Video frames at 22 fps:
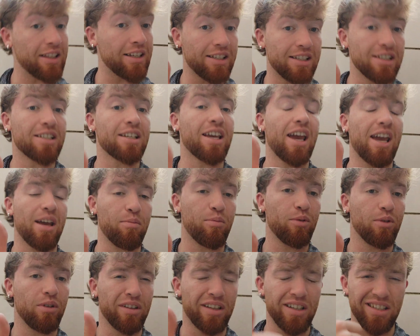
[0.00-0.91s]
this is
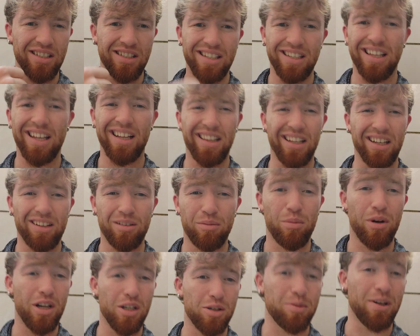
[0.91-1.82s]
capable and this is a thing that
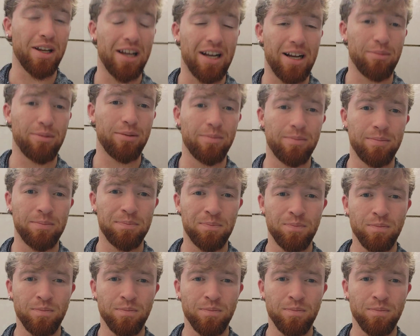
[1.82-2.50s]
could possibly happen.